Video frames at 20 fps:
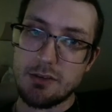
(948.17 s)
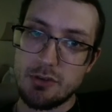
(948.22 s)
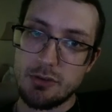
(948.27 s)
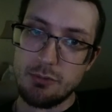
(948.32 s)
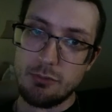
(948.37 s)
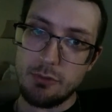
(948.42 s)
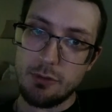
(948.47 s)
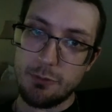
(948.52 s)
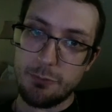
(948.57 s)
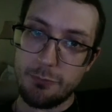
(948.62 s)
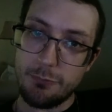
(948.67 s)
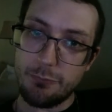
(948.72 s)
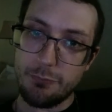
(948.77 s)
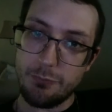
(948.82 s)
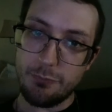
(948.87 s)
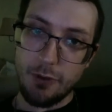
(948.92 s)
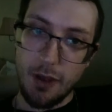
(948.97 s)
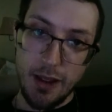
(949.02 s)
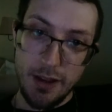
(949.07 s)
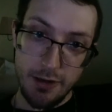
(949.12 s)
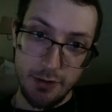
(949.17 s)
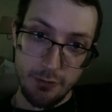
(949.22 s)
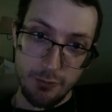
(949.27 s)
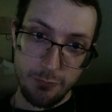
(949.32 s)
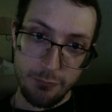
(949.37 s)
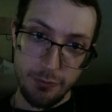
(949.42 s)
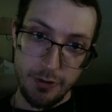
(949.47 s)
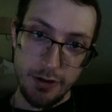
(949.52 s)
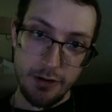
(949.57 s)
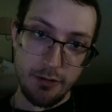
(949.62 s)
to the Fire
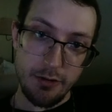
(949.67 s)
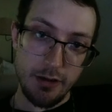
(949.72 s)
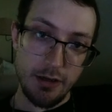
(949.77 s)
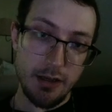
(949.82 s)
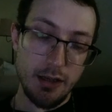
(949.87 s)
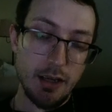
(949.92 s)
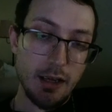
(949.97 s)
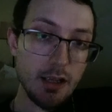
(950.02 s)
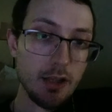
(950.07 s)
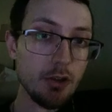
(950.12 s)
Fairy,